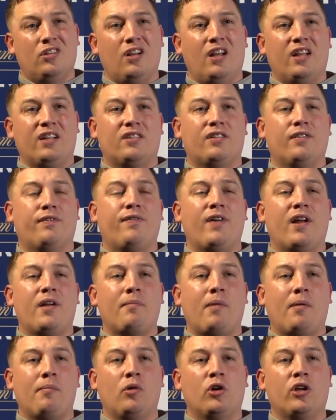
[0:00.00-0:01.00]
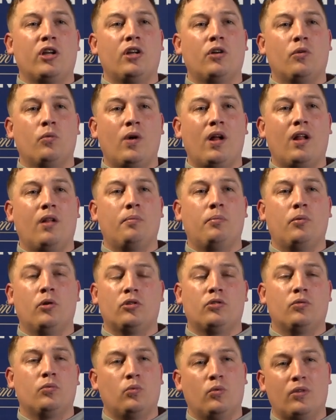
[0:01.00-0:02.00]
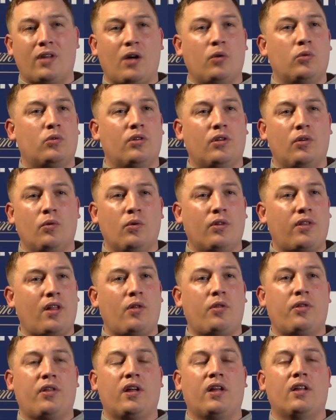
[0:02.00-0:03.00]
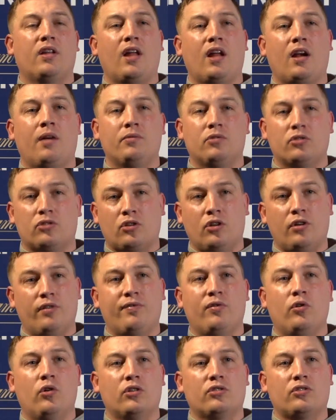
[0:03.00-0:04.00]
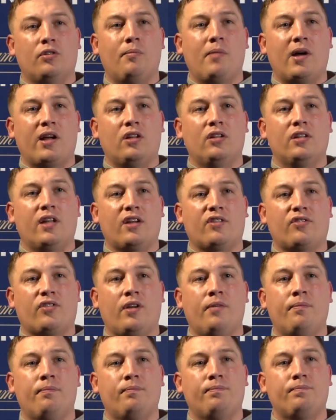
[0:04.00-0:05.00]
and defend my money well, but without thinking that, I'm just gonna focus on Michael next game.